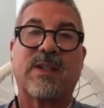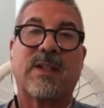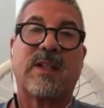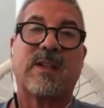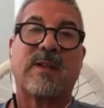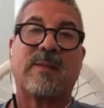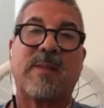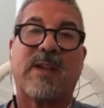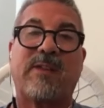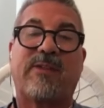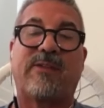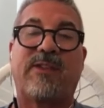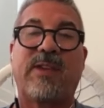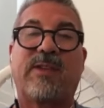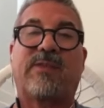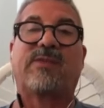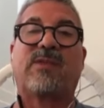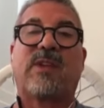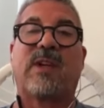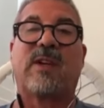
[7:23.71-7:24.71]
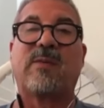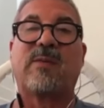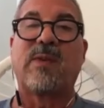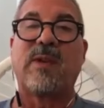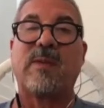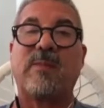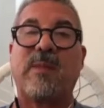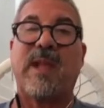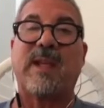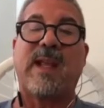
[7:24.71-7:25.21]
and in my fifth year
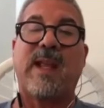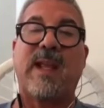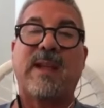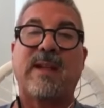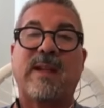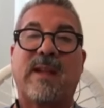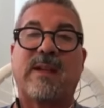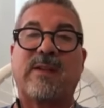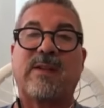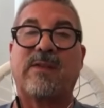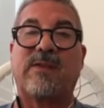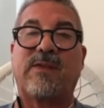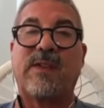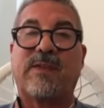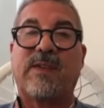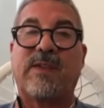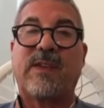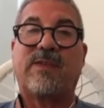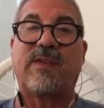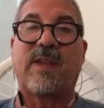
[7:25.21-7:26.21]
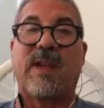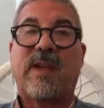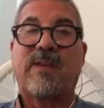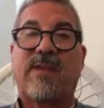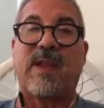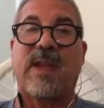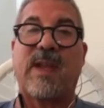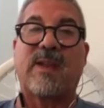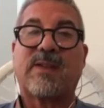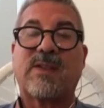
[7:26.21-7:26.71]
we made eight hundred fifty five
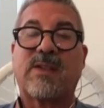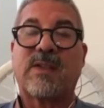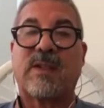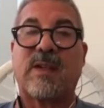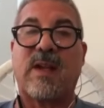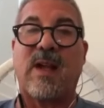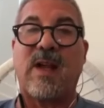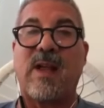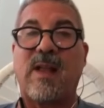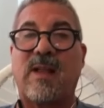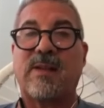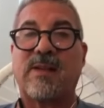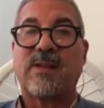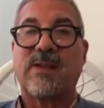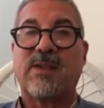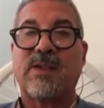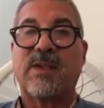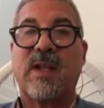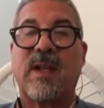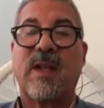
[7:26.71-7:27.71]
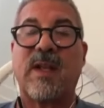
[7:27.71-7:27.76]
thousand dollars.